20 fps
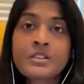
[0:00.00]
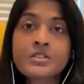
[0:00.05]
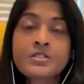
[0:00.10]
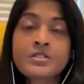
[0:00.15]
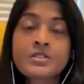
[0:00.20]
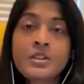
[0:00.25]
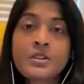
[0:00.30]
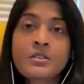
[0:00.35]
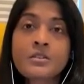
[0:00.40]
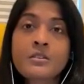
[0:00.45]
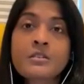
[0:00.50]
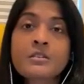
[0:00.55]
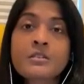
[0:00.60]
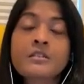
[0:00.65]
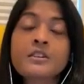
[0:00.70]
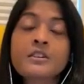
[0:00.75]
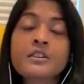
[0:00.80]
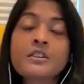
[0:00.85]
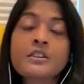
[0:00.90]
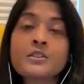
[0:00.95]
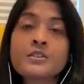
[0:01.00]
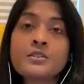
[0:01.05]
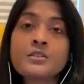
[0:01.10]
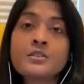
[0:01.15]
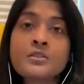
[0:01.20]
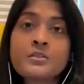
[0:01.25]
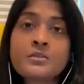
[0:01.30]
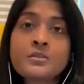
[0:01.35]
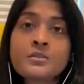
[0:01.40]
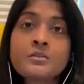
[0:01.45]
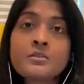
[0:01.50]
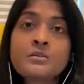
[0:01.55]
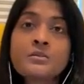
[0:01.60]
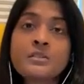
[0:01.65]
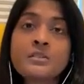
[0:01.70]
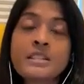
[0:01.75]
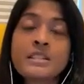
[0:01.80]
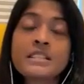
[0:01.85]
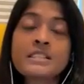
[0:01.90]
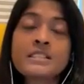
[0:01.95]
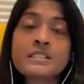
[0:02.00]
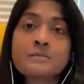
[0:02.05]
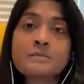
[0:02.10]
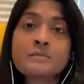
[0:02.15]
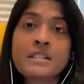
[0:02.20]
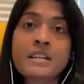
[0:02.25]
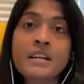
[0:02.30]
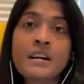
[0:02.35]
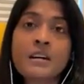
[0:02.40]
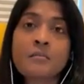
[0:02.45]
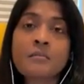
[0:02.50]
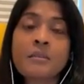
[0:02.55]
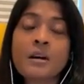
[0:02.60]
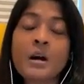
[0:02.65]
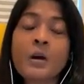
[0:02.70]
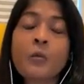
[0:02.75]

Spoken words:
So you need to become